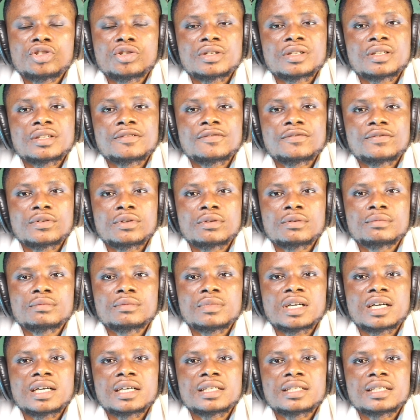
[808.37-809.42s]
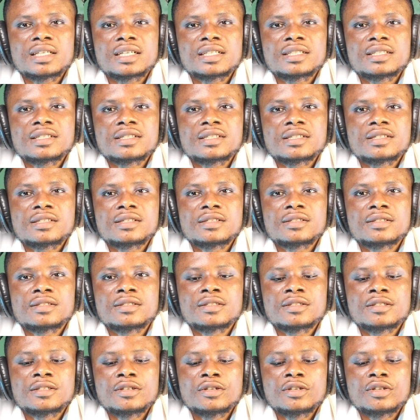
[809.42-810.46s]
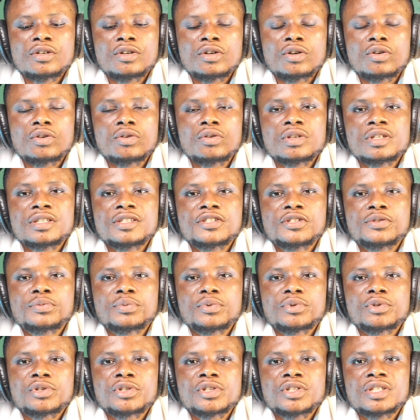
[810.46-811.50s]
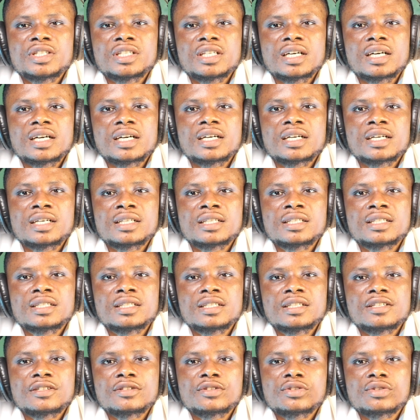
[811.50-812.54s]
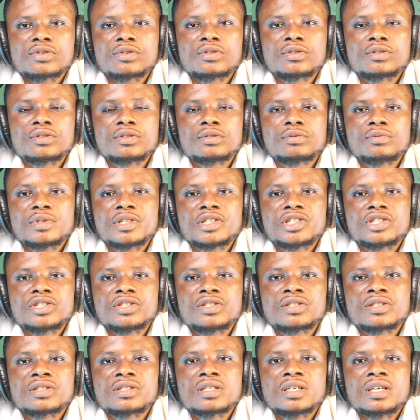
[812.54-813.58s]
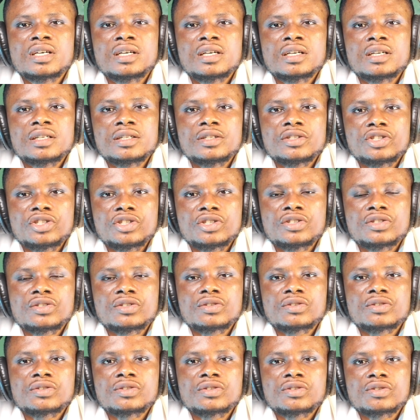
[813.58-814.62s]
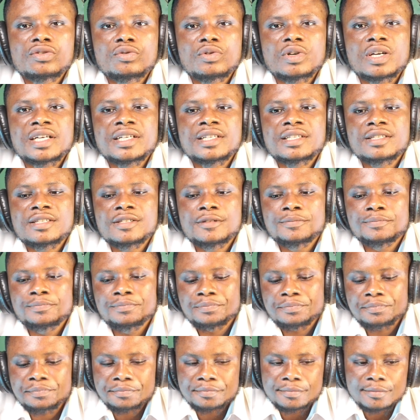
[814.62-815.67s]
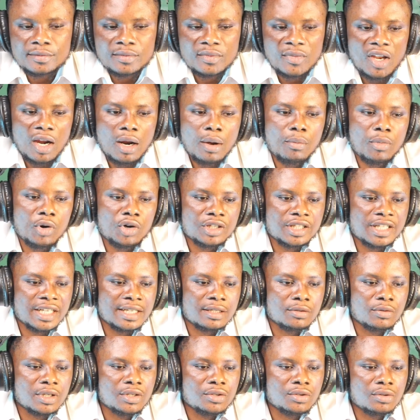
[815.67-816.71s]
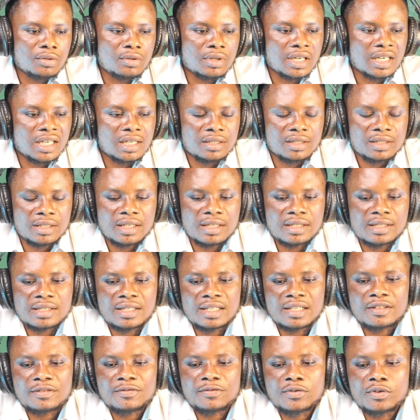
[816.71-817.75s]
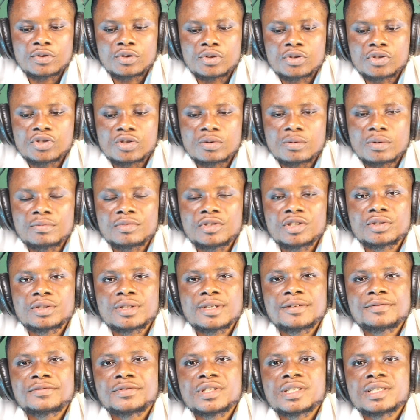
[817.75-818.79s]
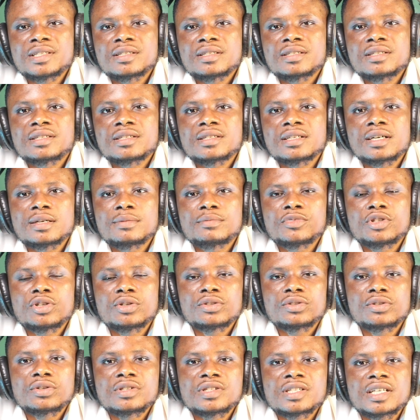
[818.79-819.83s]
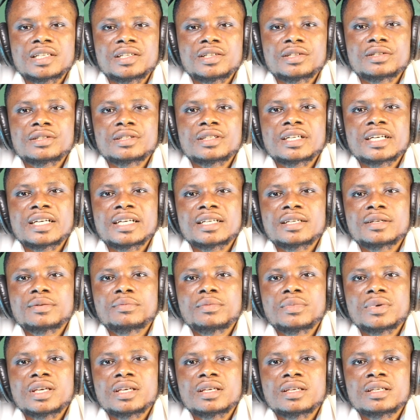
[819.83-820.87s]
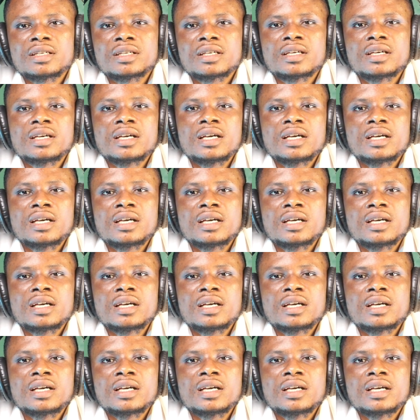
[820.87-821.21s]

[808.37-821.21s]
three forms, and that is the Holy Spirit and the Son, which is Jesus Christ. But then, when you look at understanding for some of the references Dr. Zakir Naik make,